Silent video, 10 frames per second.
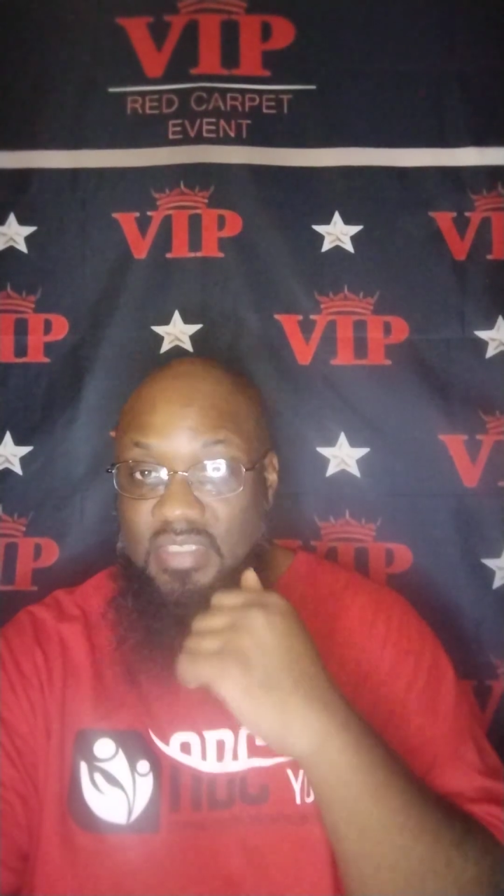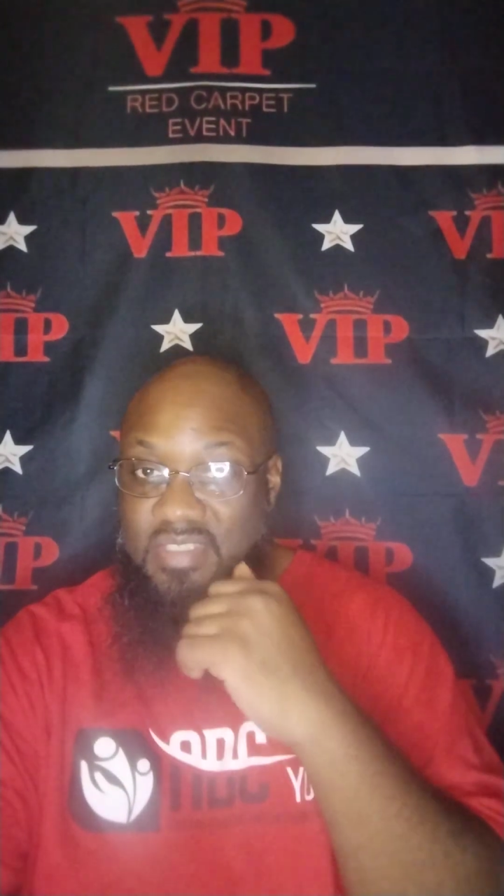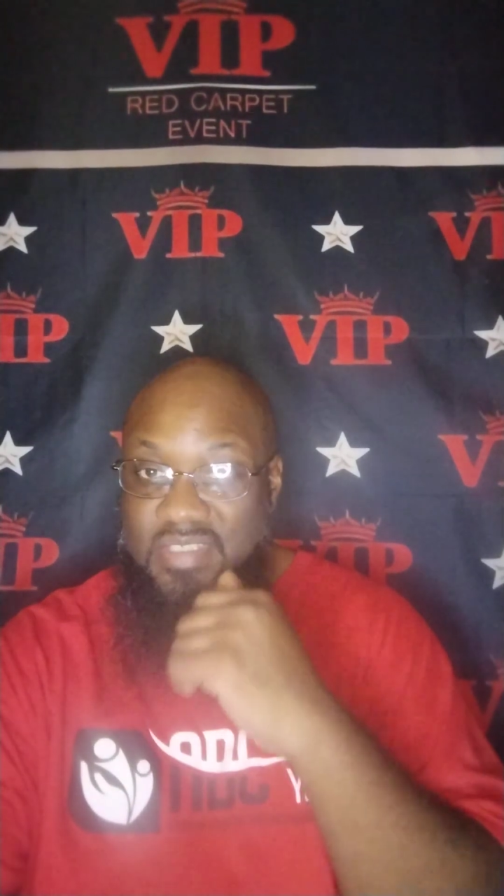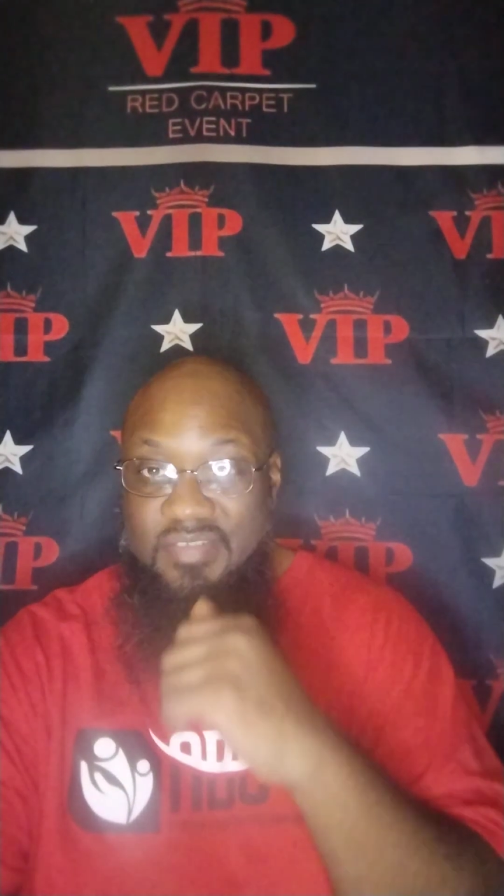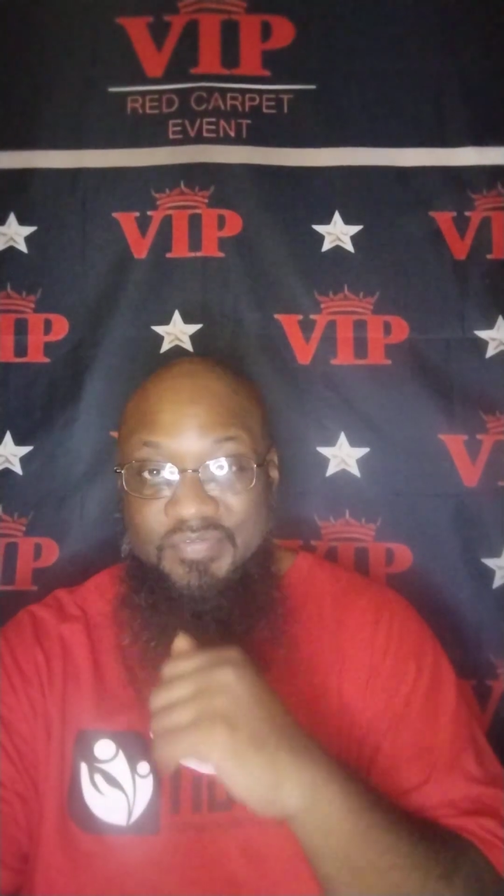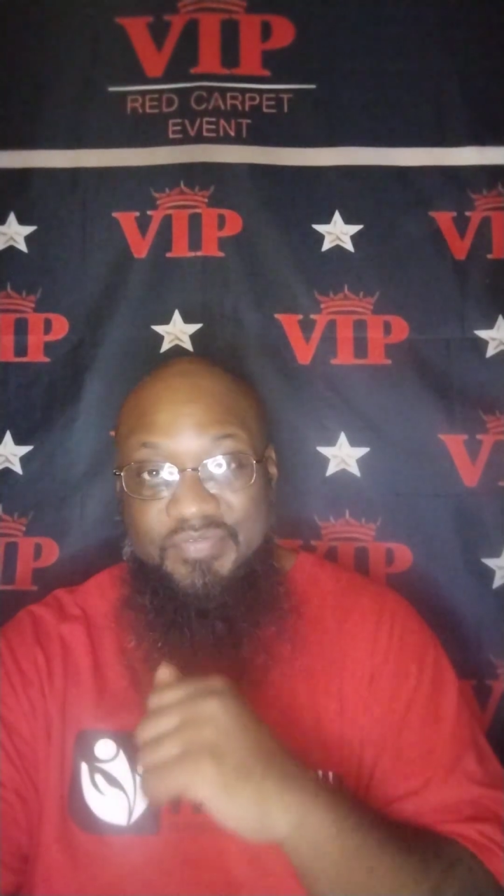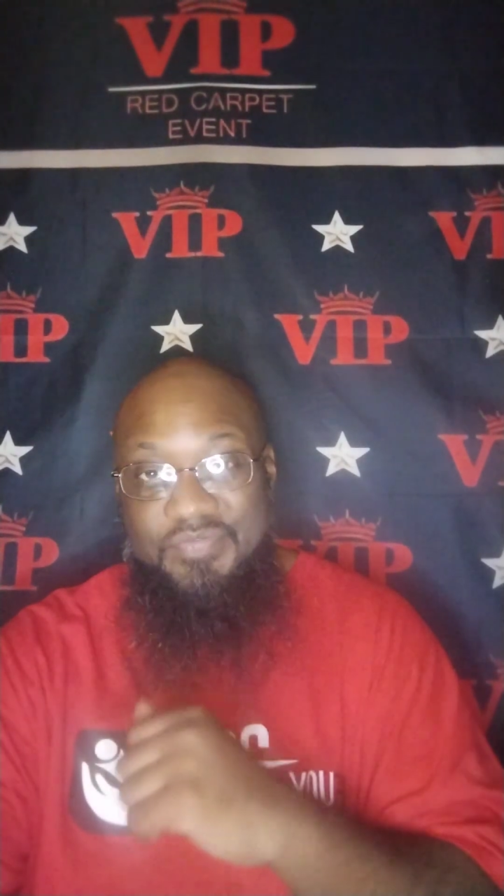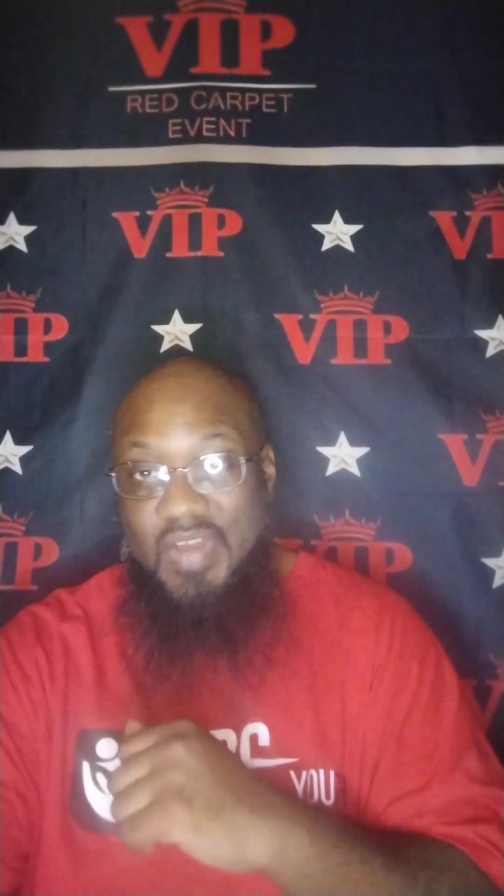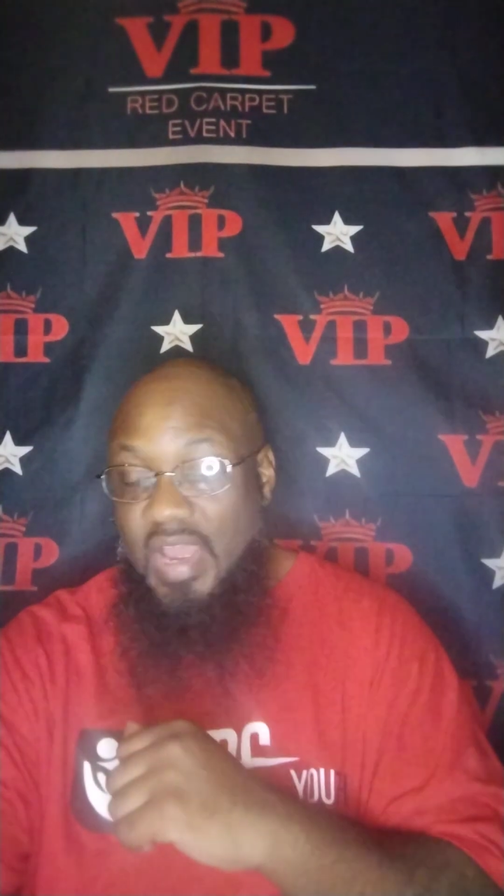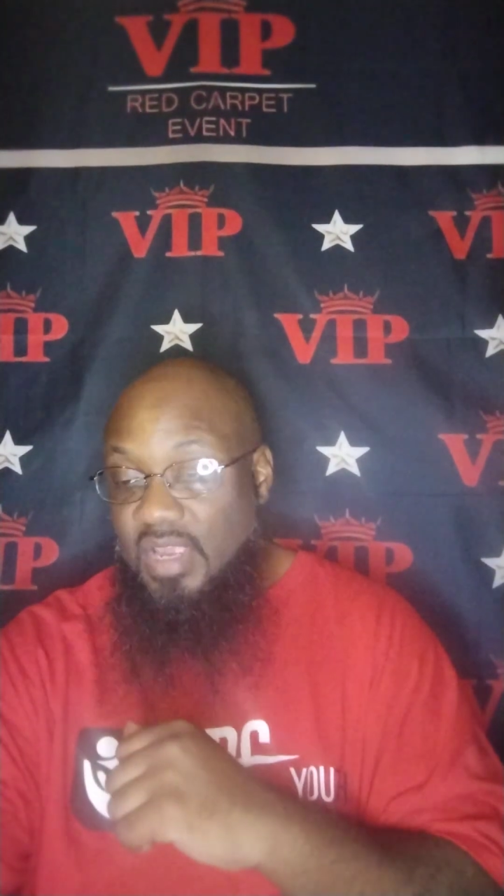This is
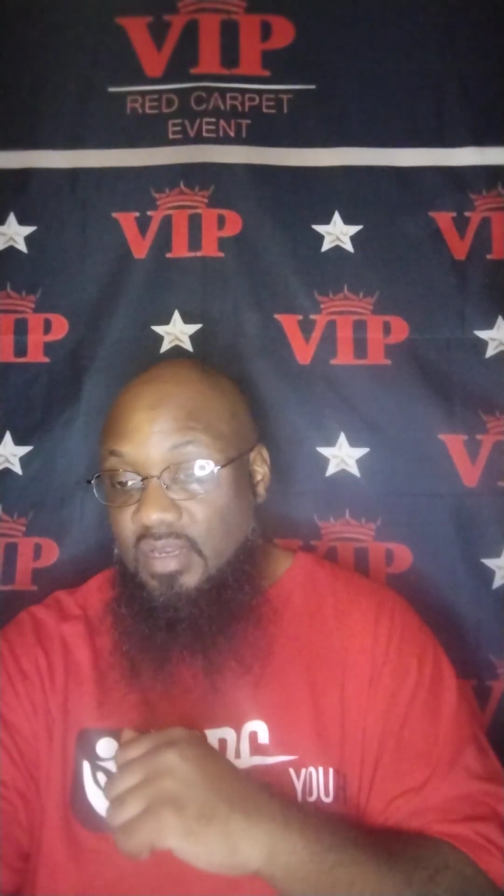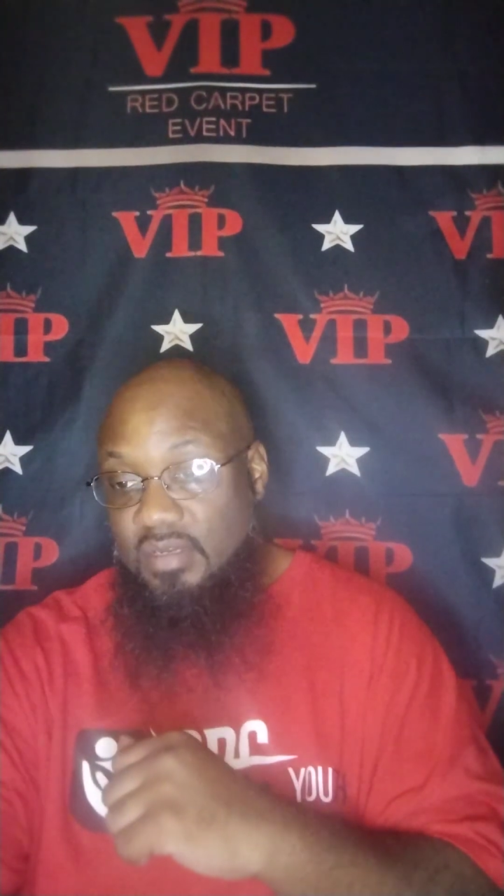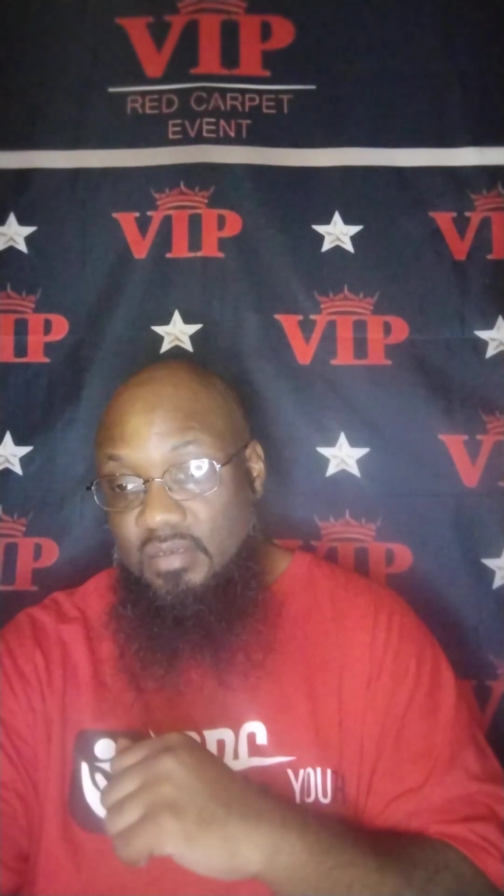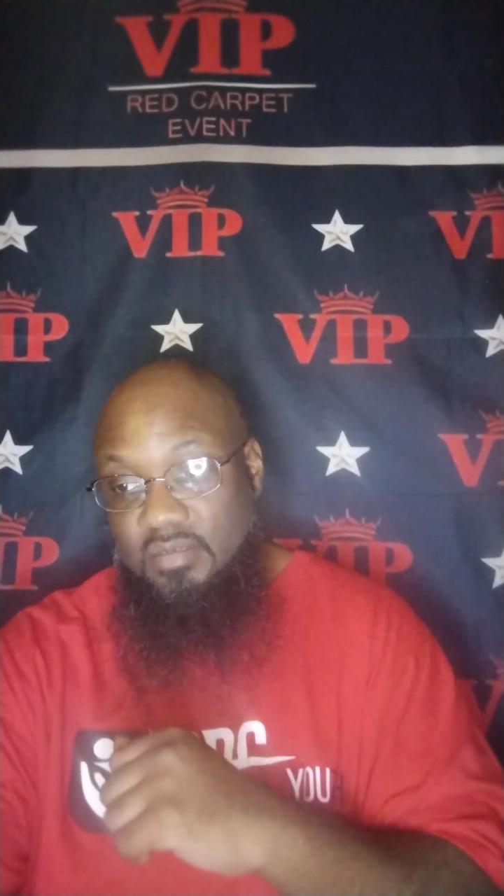fire.